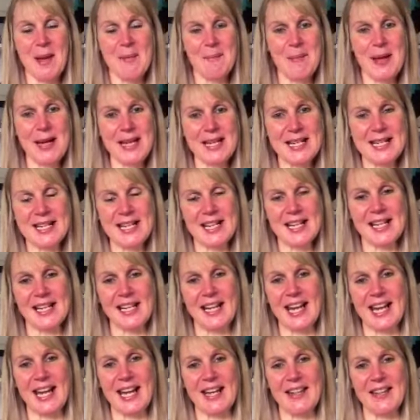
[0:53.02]

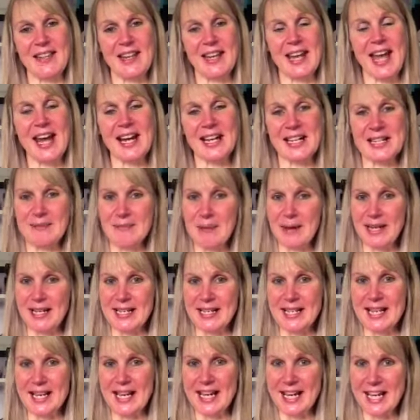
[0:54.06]
Basically the
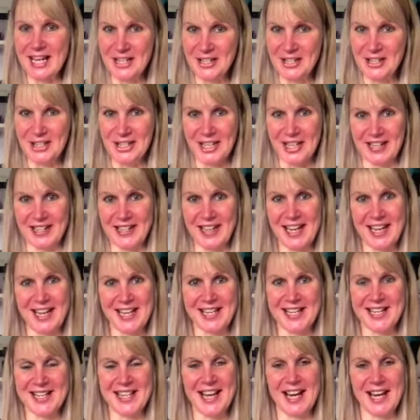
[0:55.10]
expectation
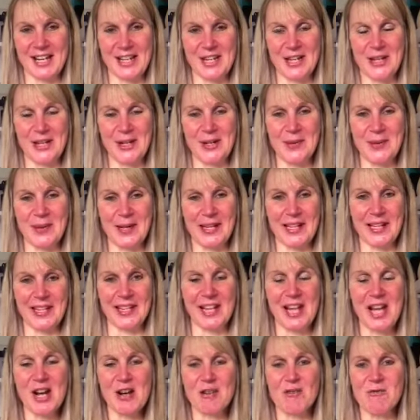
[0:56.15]
is that you
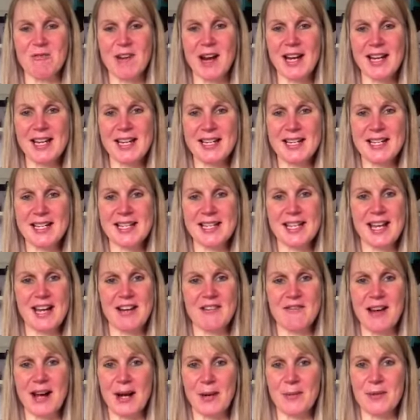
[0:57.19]
will write
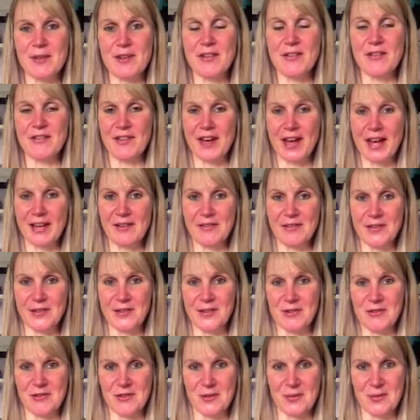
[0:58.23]
around
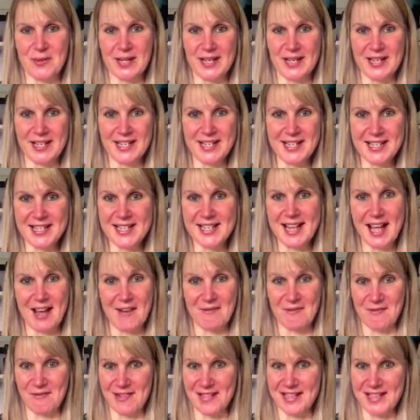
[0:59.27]
500 words
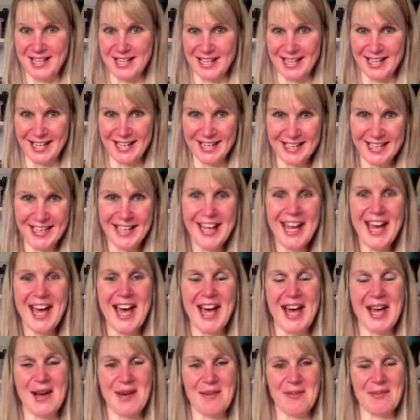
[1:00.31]
every day,
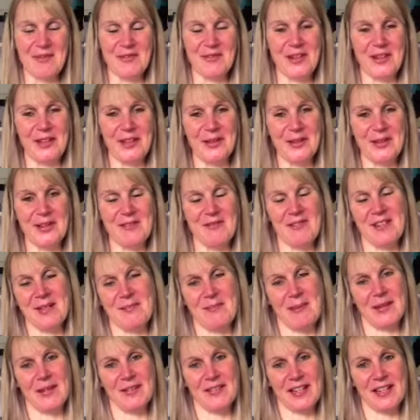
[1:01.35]

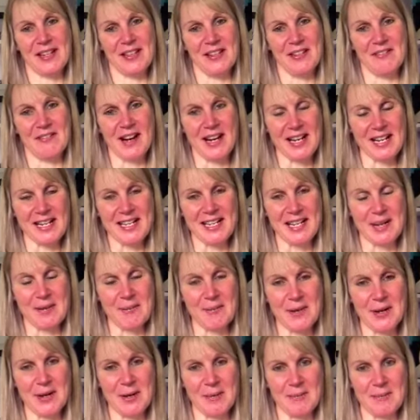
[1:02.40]
responding the writing
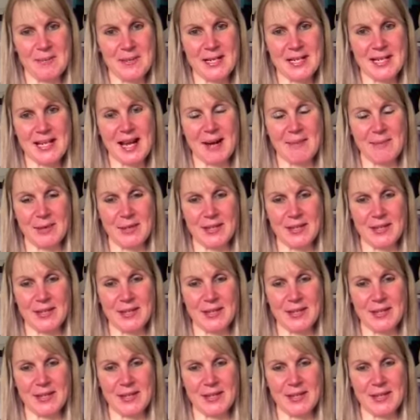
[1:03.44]
prompt that I'm